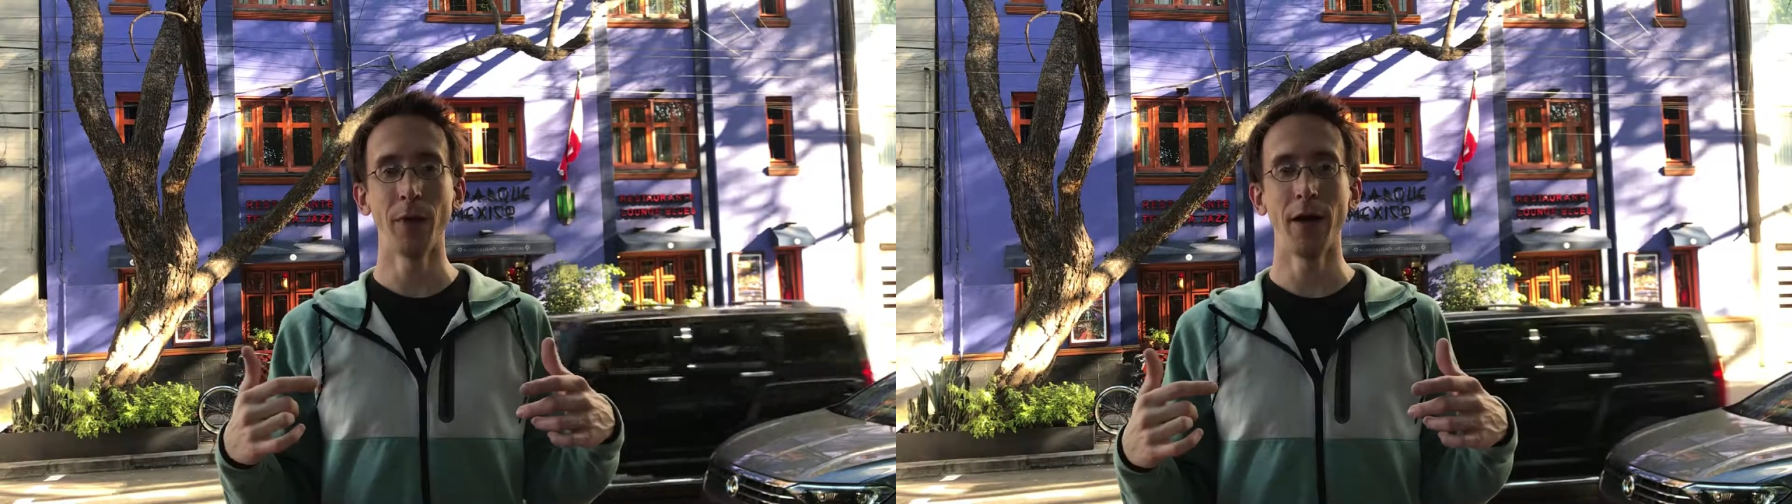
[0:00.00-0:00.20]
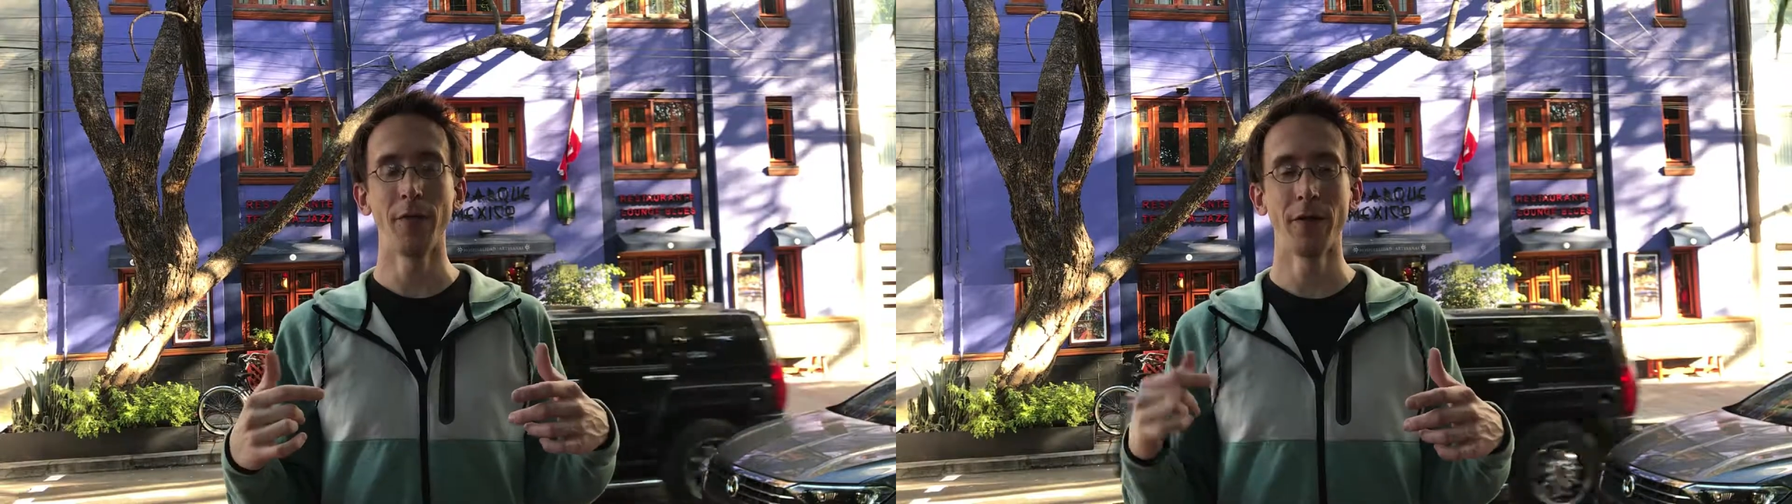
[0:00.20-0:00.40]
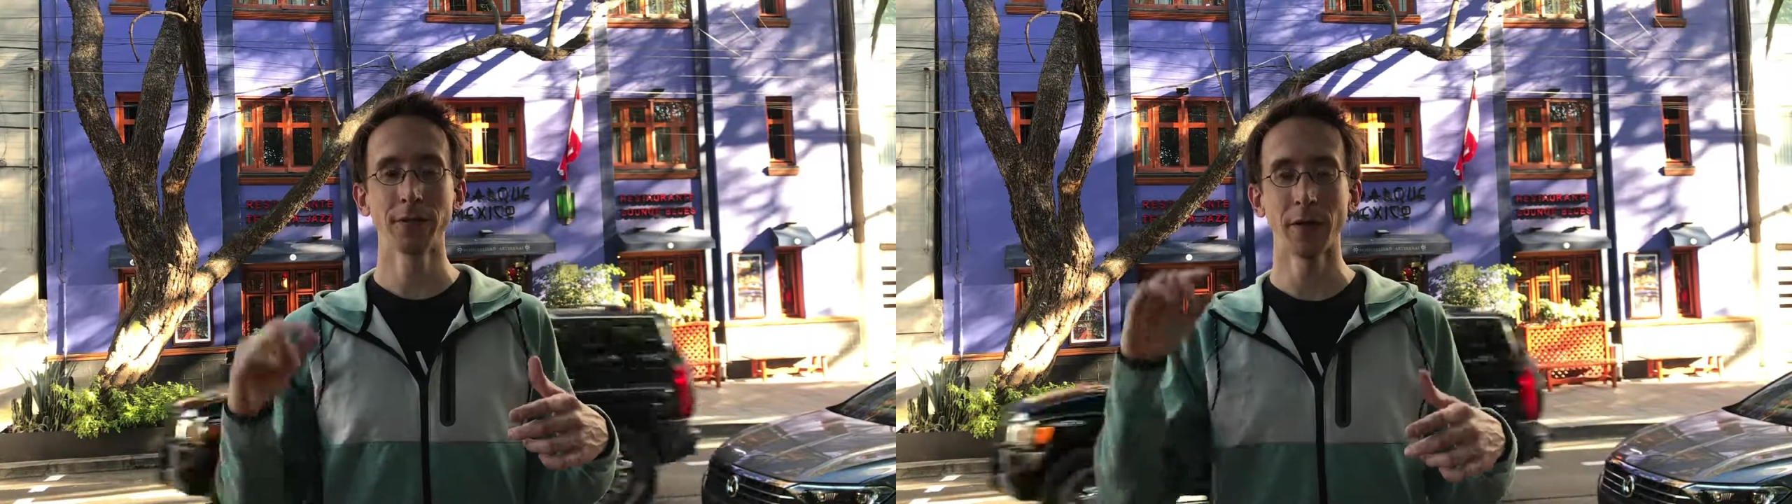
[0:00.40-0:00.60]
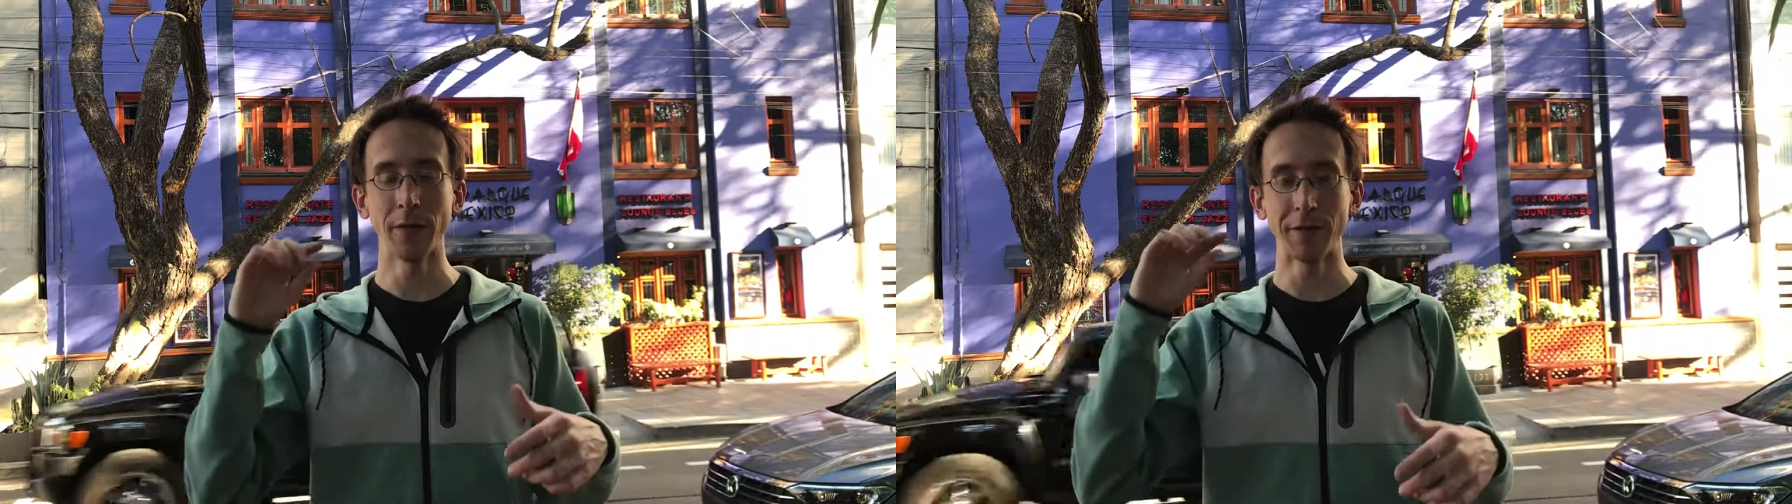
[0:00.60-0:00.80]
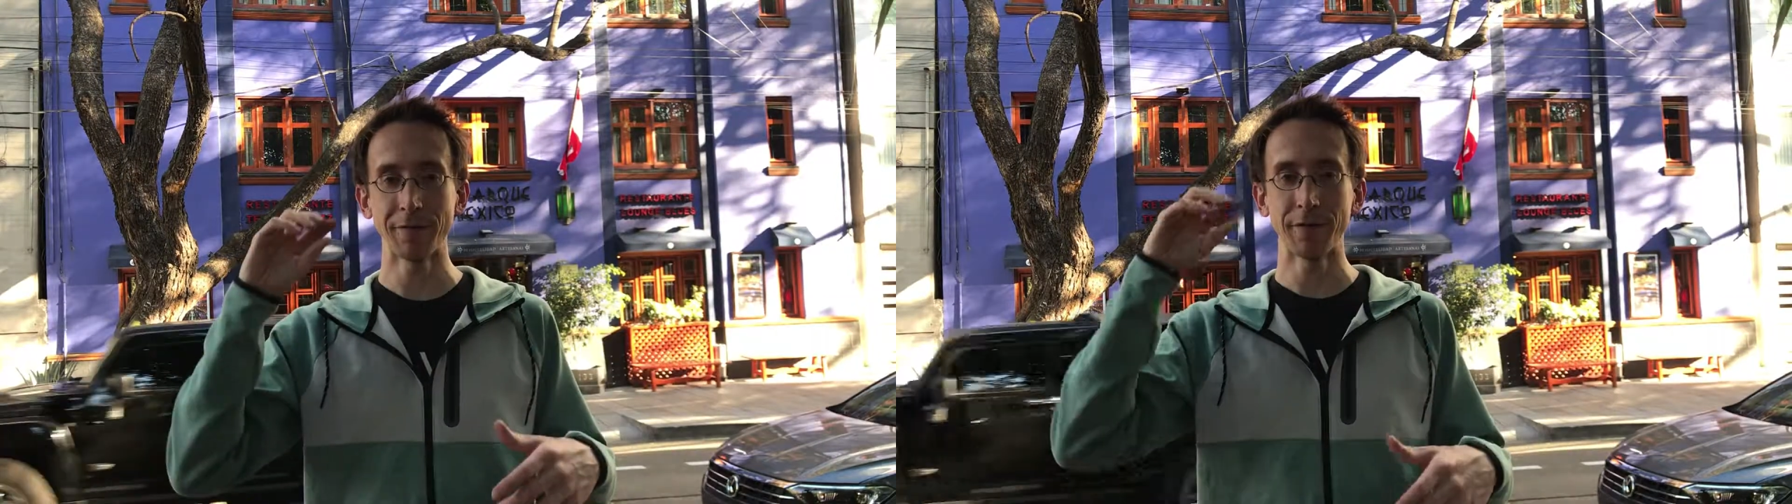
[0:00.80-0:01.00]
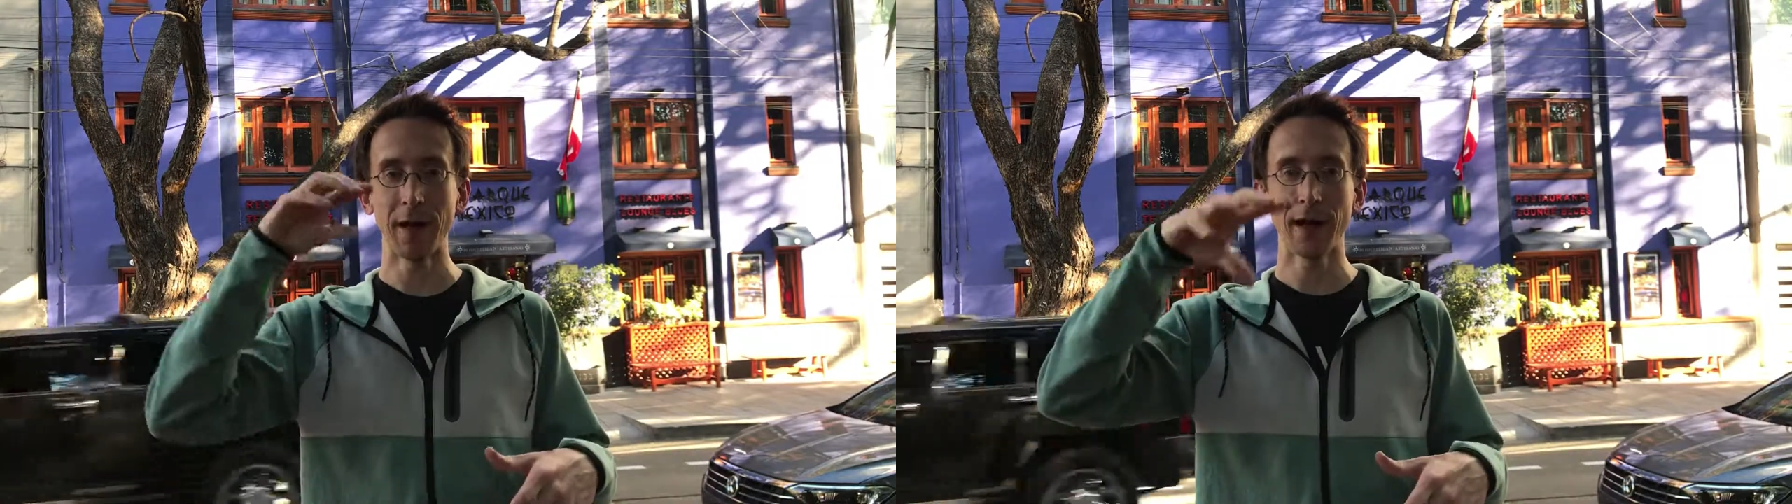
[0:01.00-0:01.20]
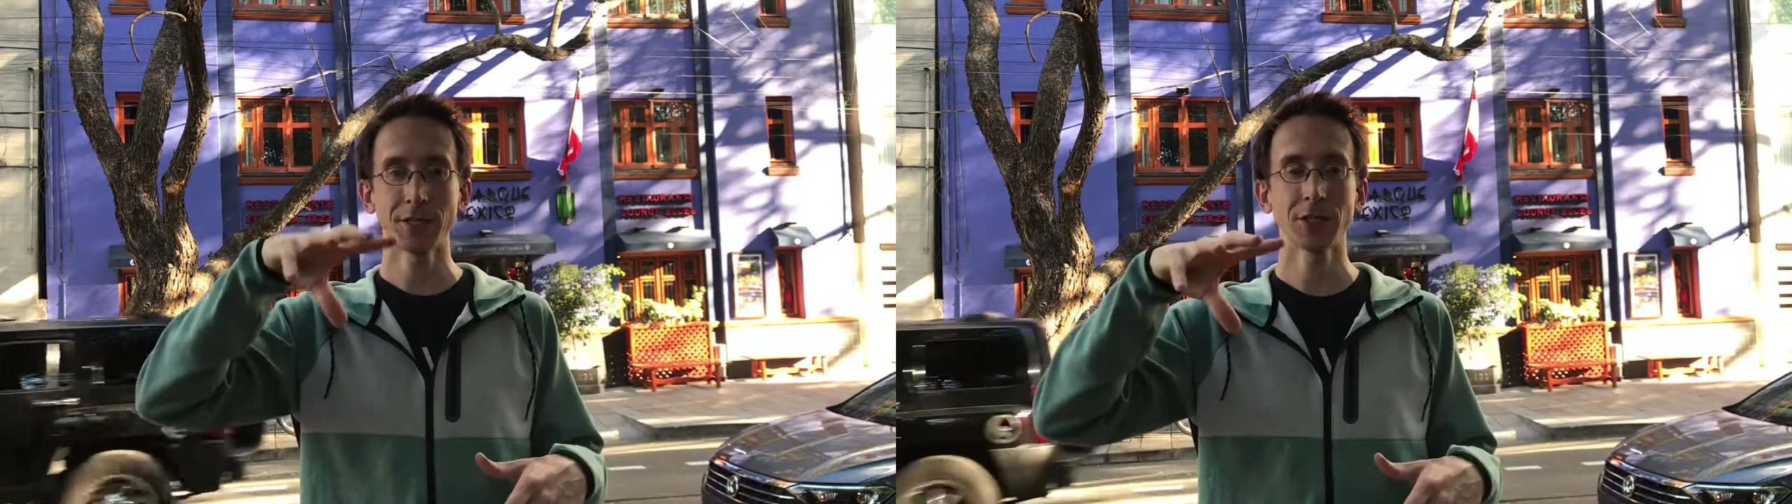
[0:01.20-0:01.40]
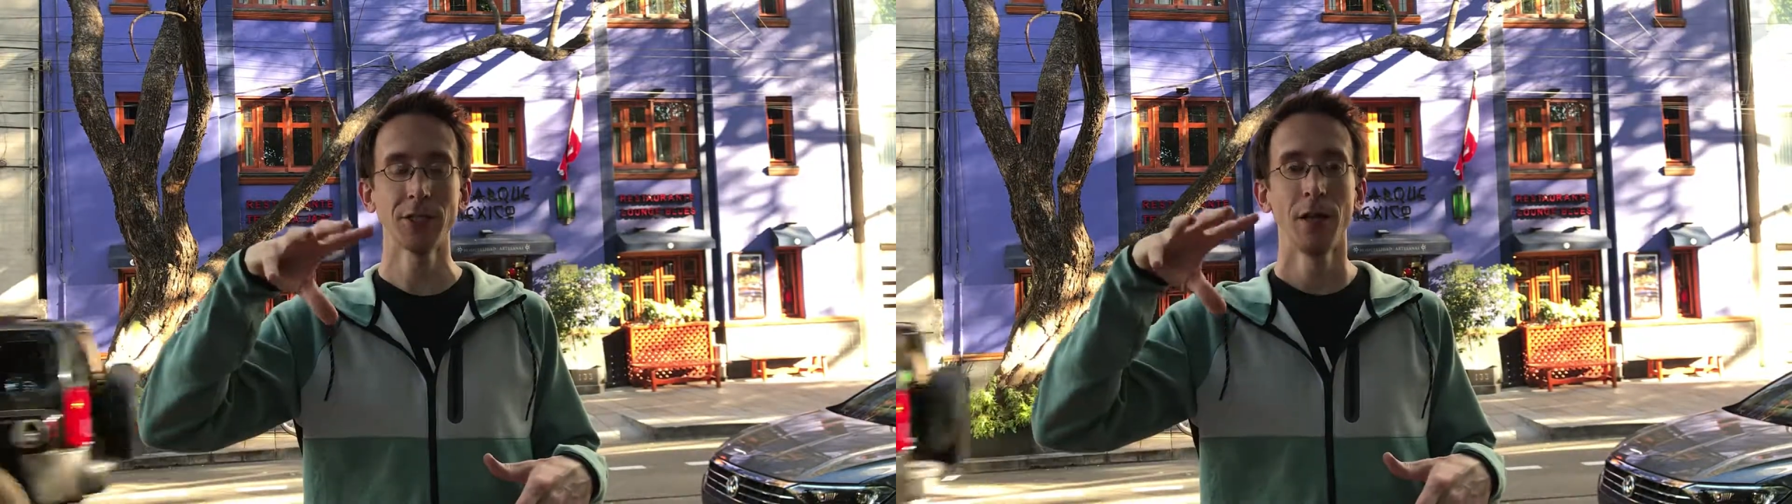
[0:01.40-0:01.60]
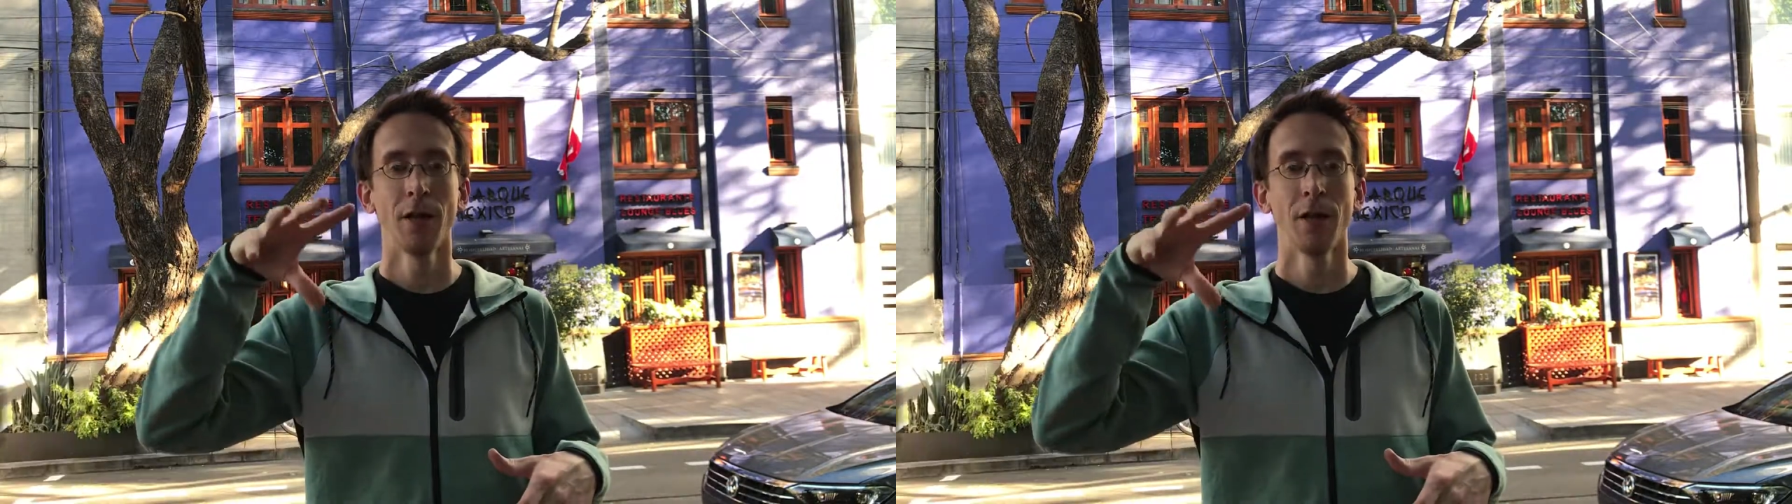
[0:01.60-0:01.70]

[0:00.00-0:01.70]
but there's going to be a flash